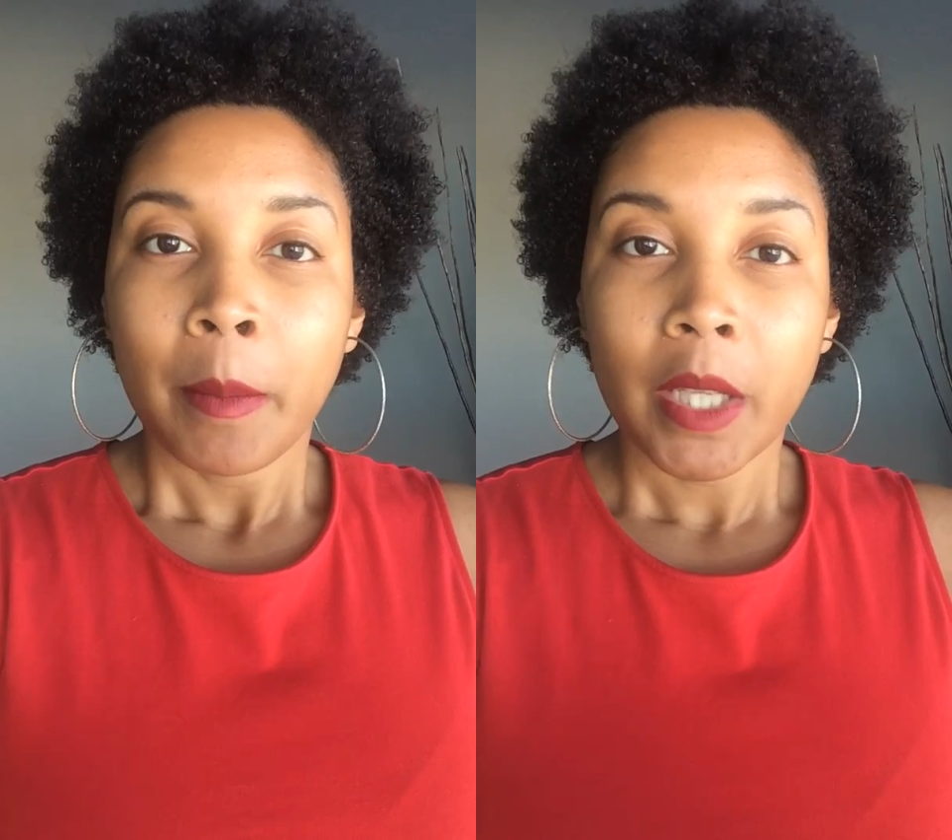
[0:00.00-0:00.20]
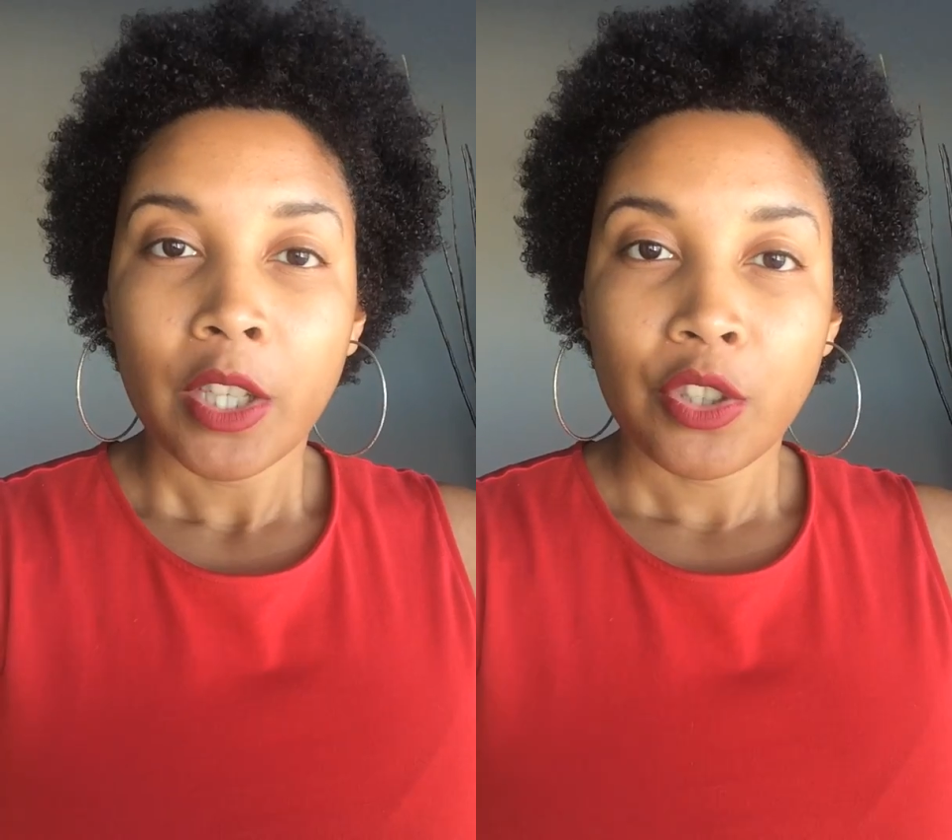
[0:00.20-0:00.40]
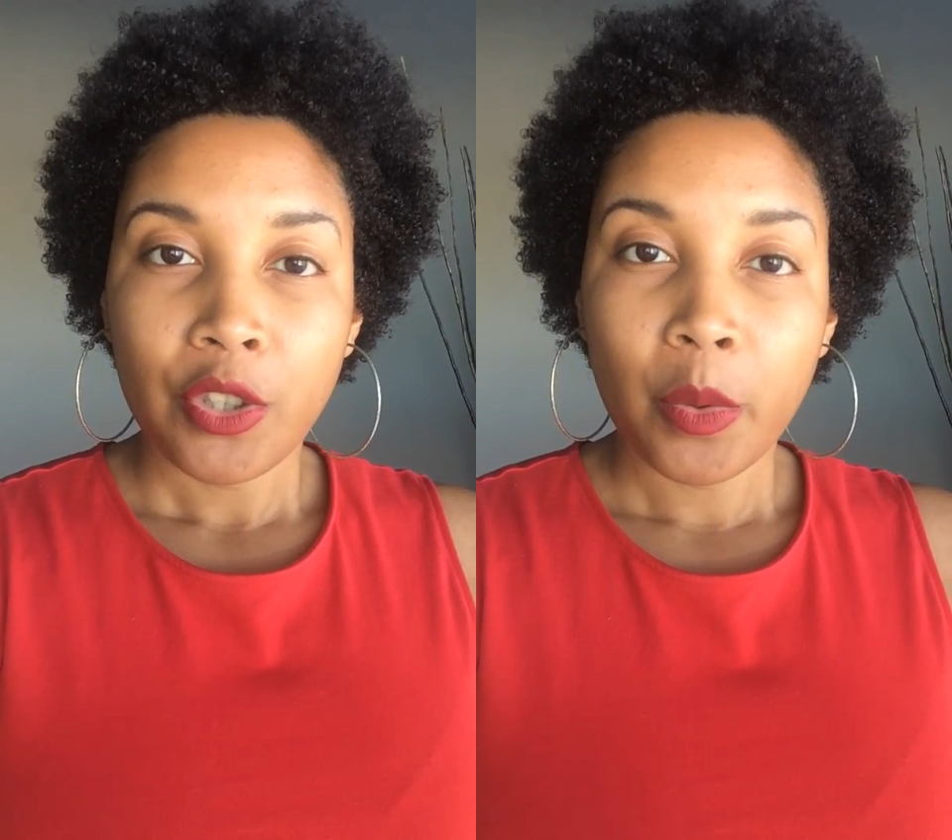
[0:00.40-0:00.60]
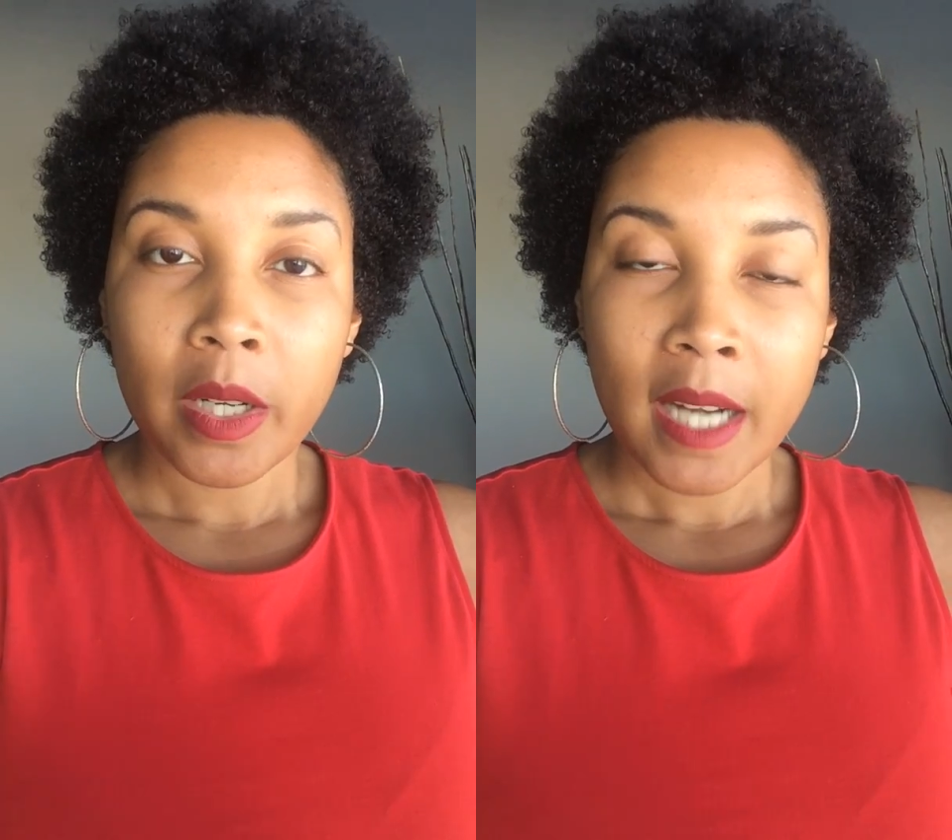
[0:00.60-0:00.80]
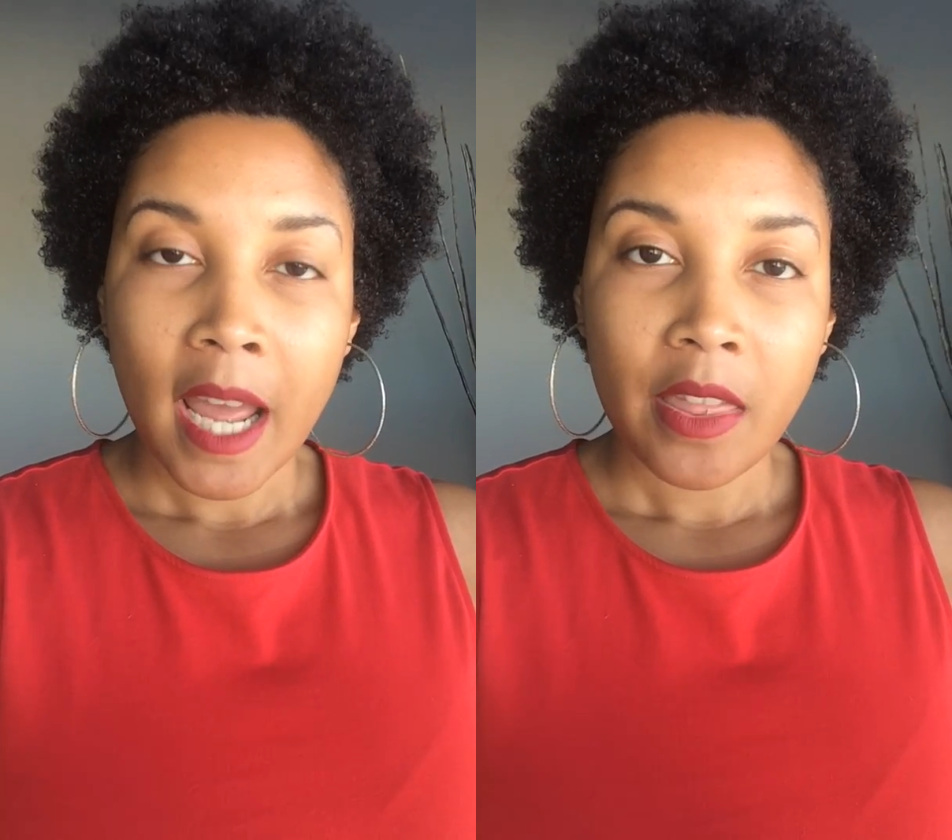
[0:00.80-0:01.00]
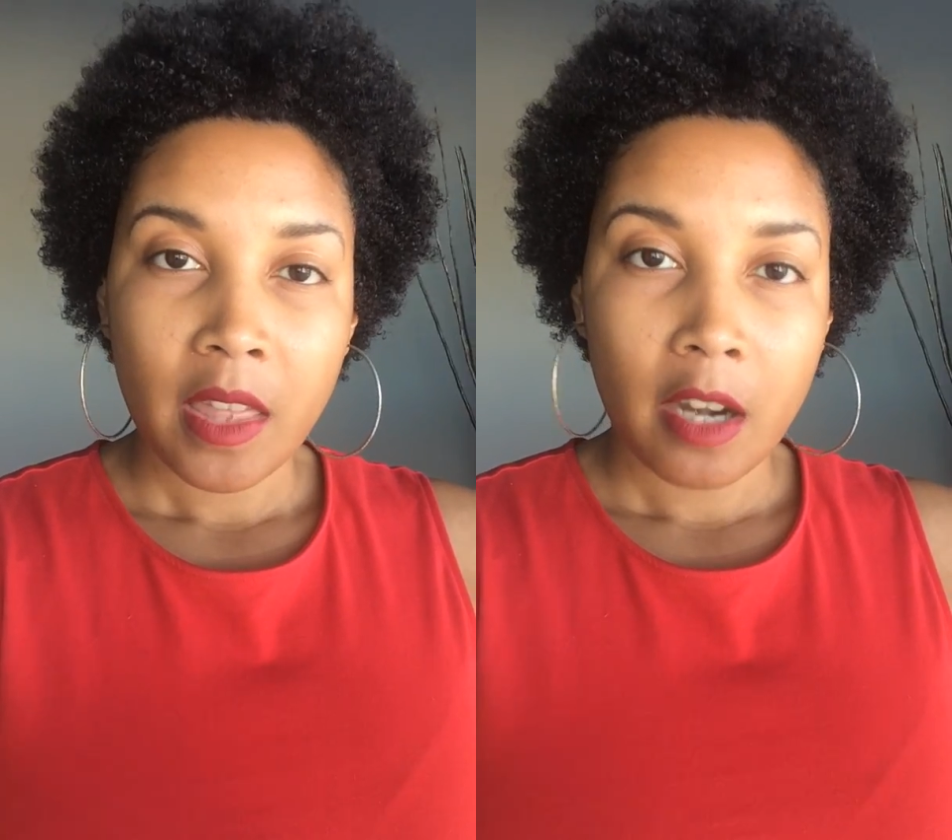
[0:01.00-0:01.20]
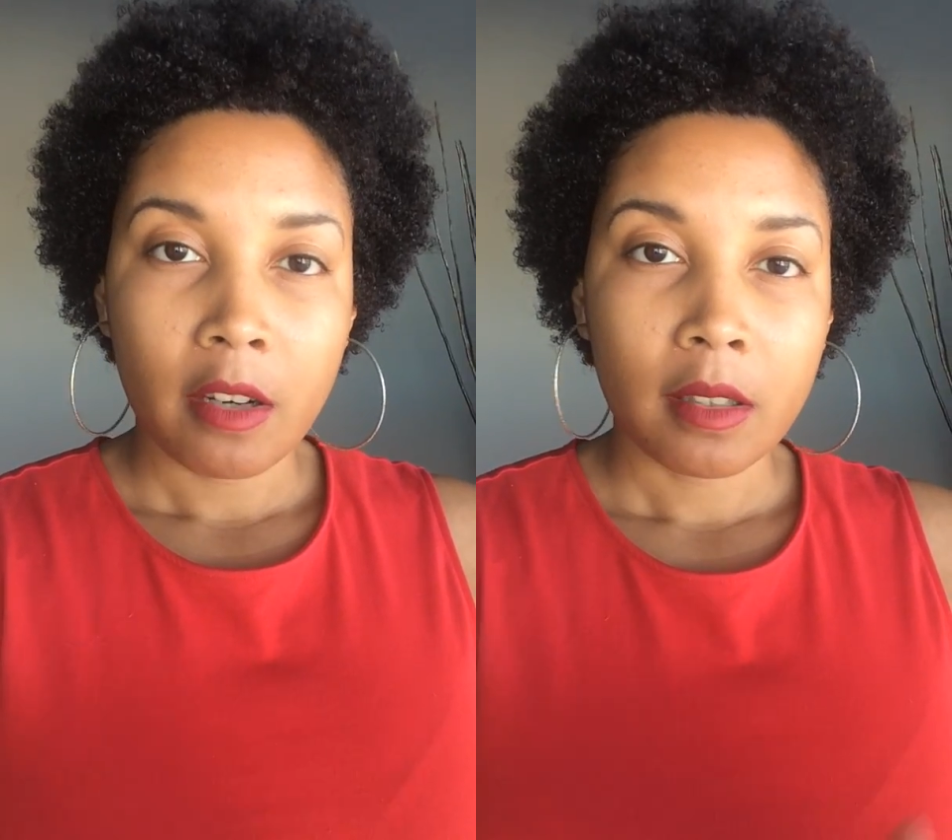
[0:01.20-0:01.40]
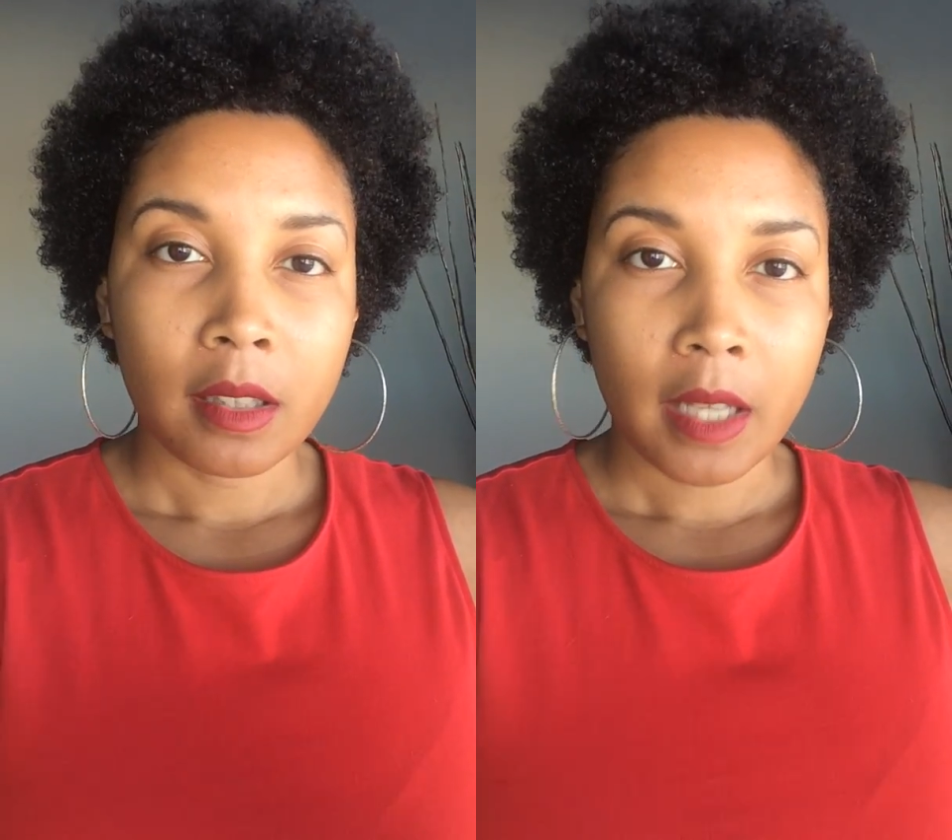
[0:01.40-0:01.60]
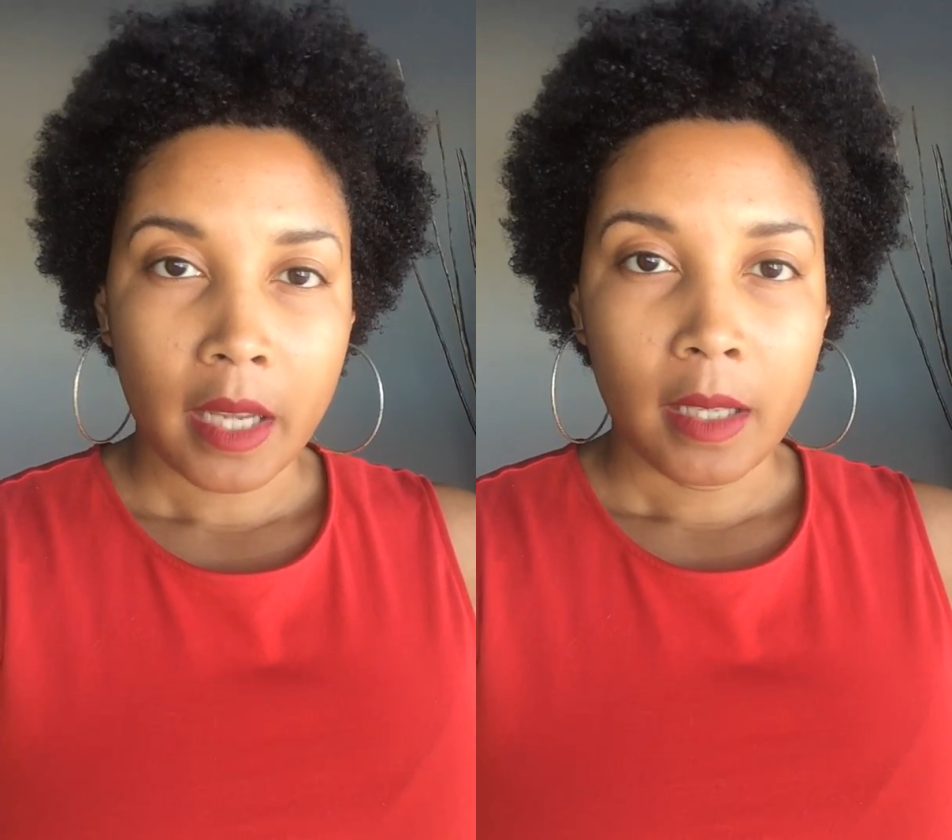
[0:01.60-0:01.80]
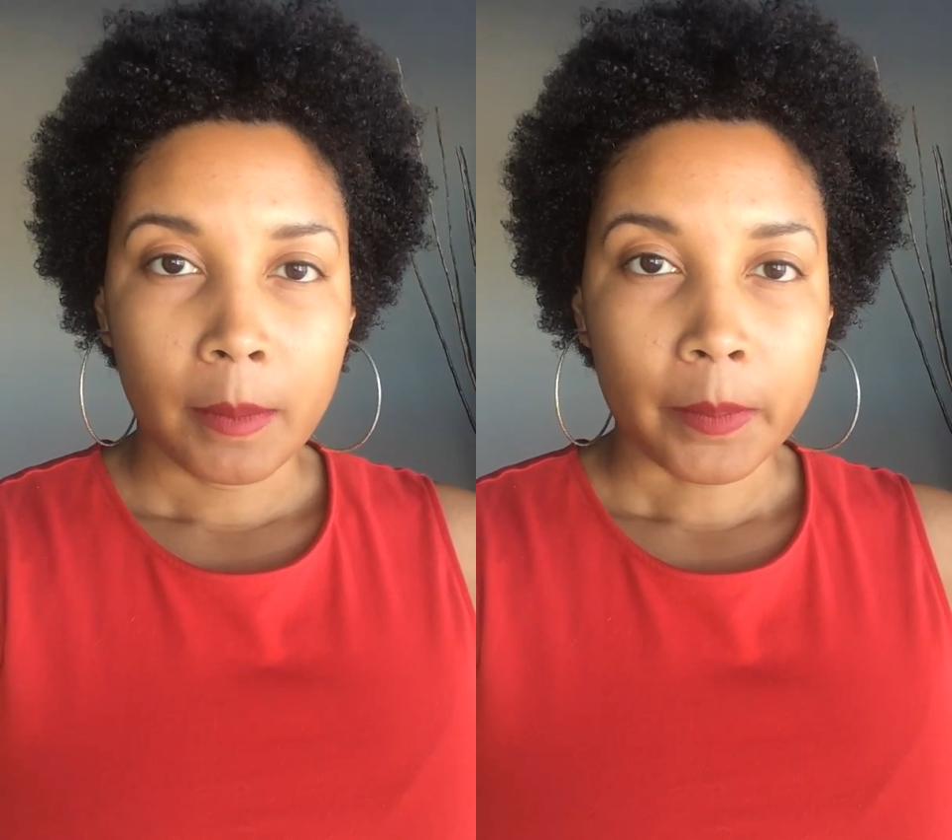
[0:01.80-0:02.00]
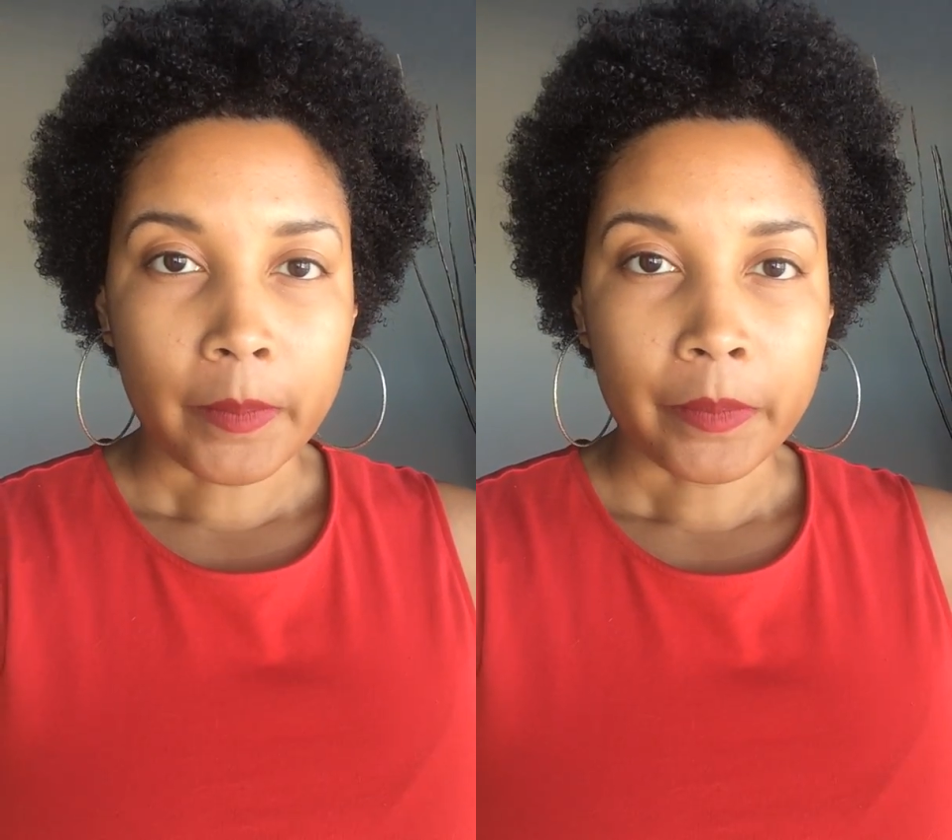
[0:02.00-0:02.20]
because you are not their client.